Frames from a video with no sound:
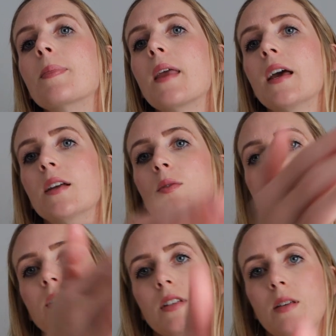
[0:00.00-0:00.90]
and it will
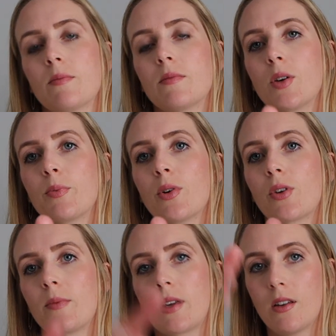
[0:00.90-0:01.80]
delete your
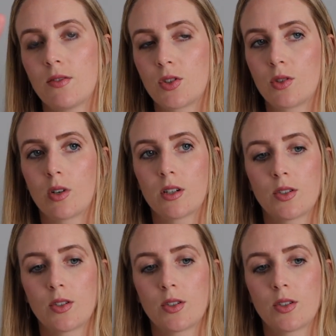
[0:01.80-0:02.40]
program that you have stored.